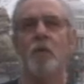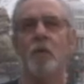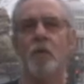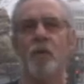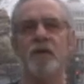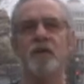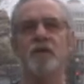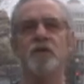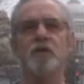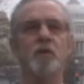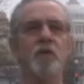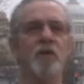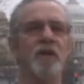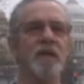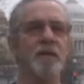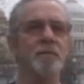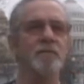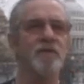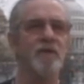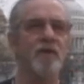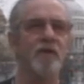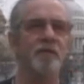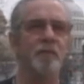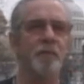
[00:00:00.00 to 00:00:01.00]
with
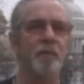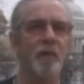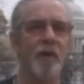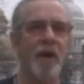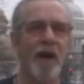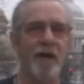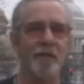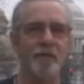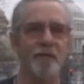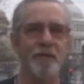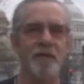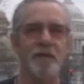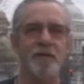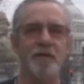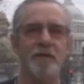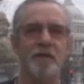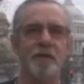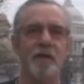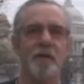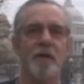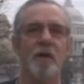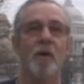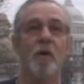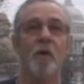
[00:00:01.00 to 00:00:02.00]
dreams of profits
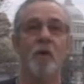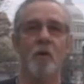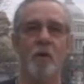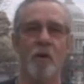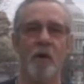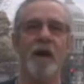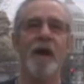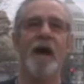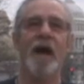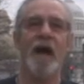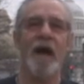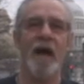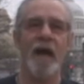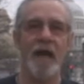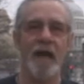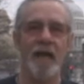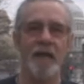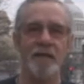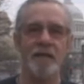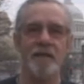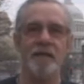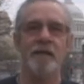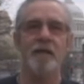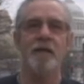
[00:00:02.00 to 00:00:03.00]
or
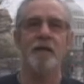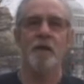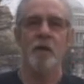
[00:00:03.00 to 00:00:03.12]
highs.